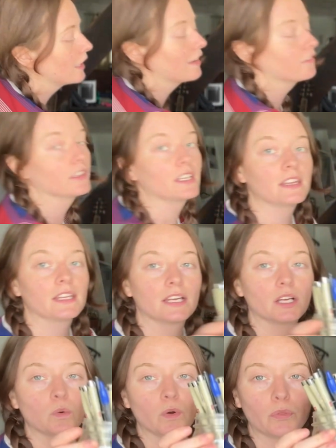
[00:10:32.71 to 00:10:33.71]

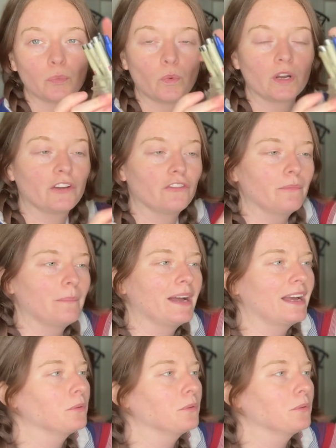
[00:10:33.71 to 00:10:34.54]
everything with one of my,